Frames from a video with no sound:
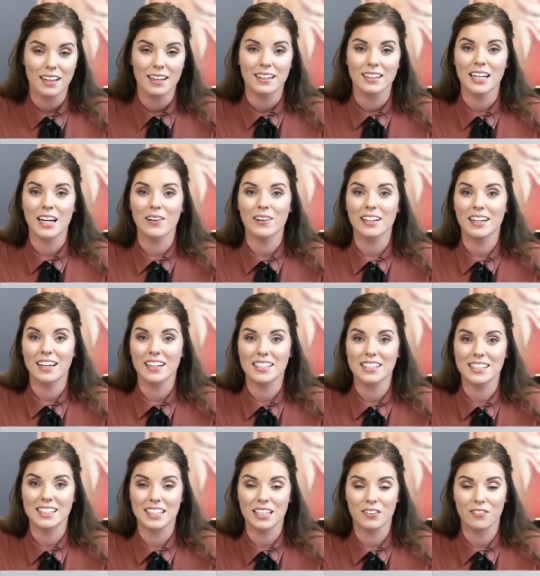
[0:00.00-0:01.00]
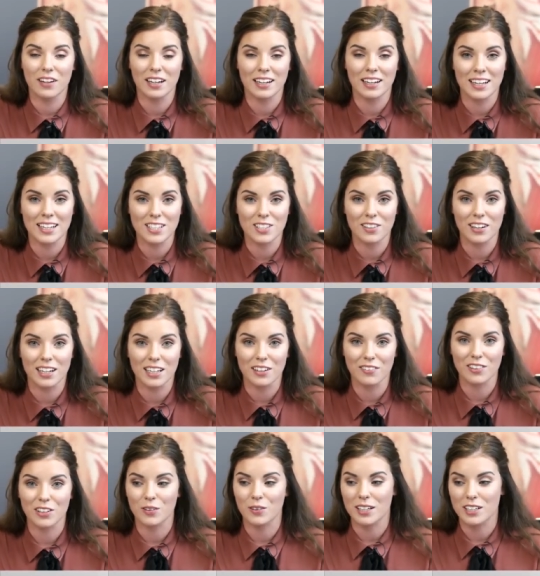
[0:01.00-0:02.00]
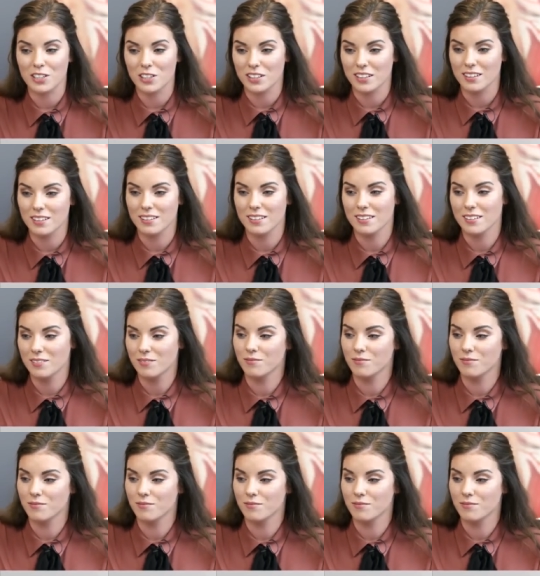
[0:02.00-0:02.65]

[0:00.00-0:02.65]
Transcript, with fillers: Now I'd like to see if I can answer any of your questions.